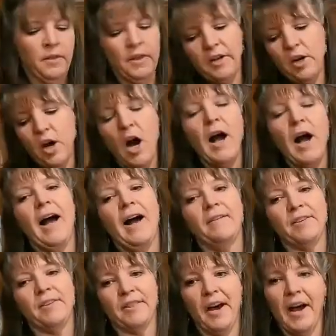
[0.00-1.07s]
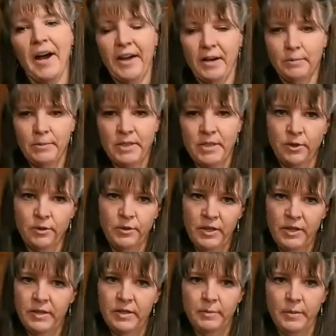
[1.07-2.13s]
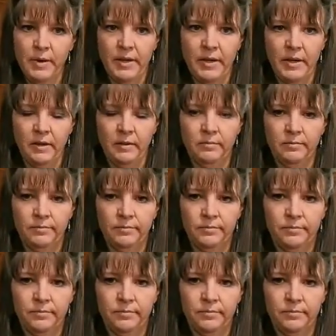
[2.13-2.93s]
than not having the items that you need to make it?